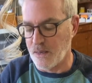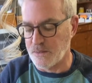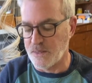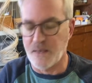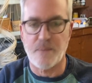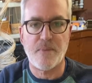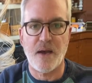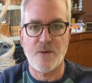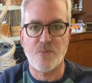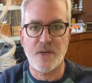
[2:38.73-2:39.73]
to get
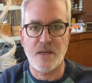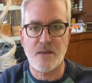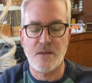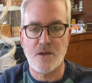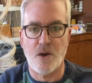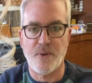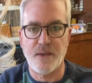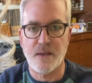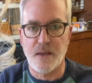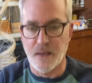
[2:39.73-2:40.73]
my reed
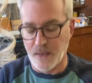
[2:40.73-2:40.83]
going.